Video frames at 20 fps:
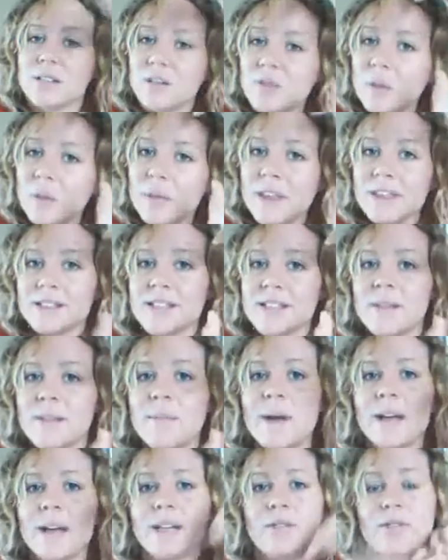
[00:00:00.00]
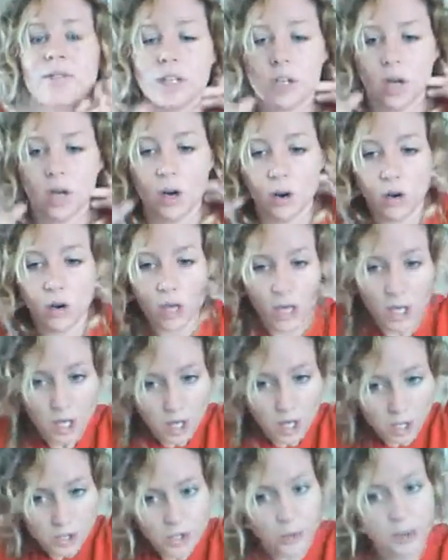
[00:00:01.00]
It's still from the same mind of ego.
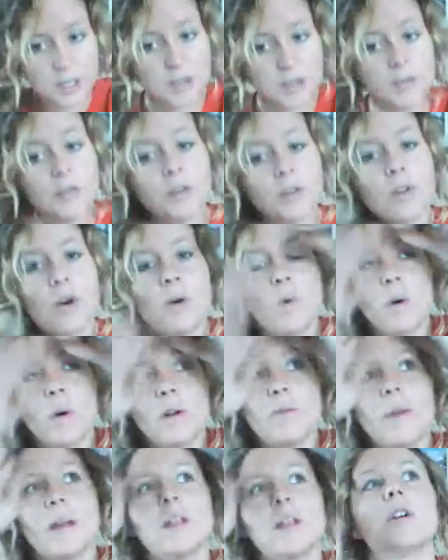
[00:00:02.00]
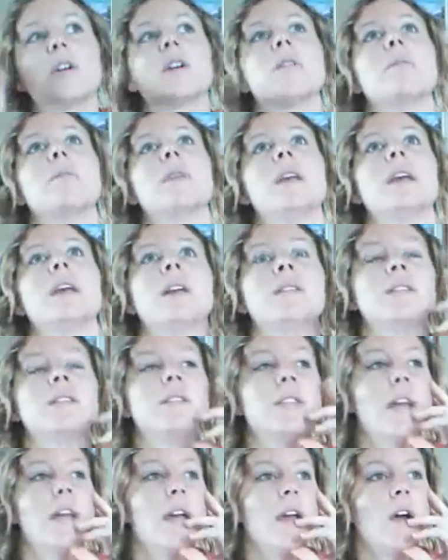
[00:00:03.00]
So even though one may look at me and
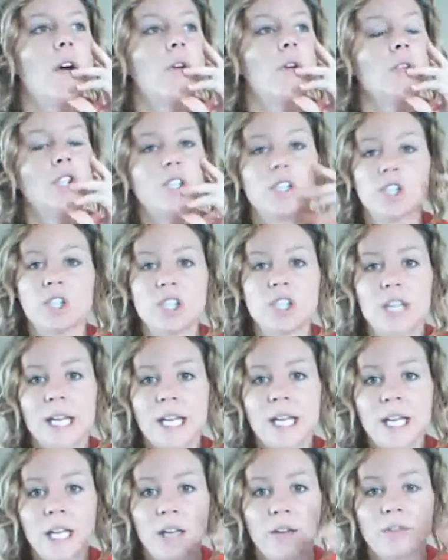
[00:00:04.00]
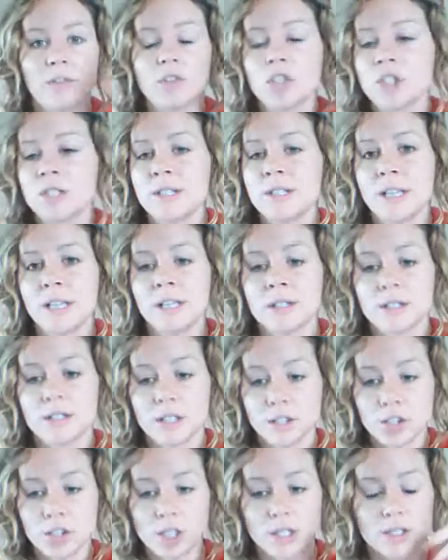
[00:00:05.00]
say, oh, she's just naive, she's
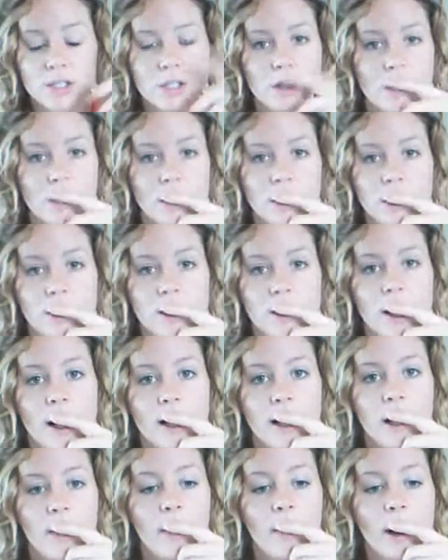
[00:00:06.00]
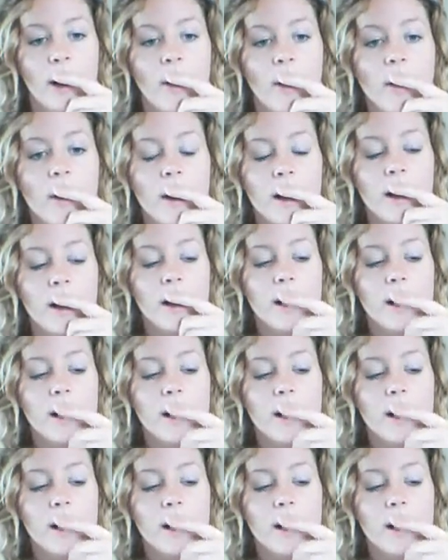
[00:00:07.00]
innocent, she doesn't know what she's talking about.